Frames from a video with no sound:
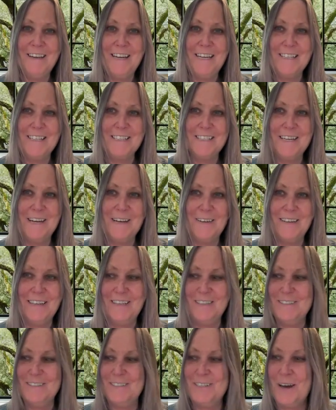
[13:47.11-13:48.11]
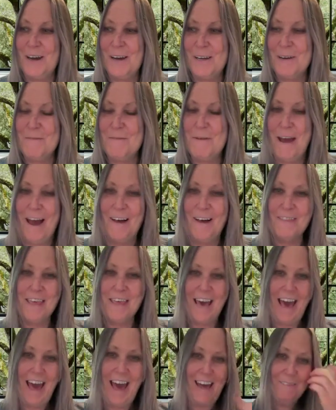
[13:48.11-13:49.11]
just hearing you talk about
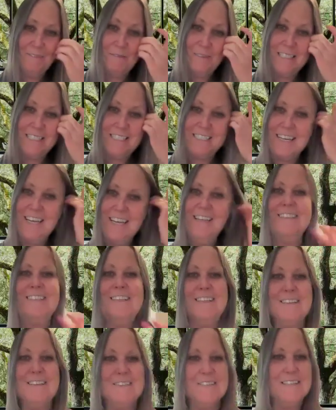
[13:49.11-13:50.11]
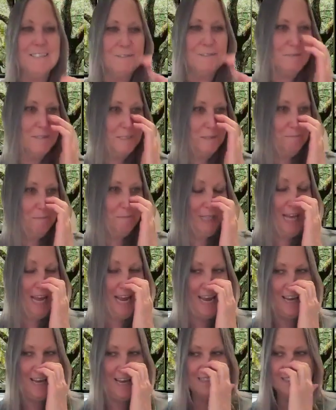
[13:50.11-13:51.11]
that, which none of this was
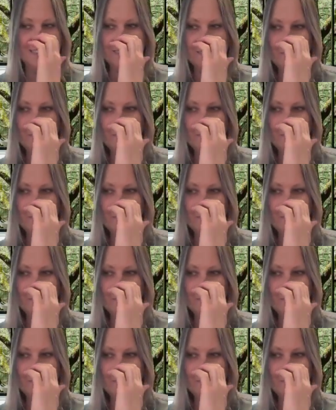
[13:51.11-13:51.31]
planned.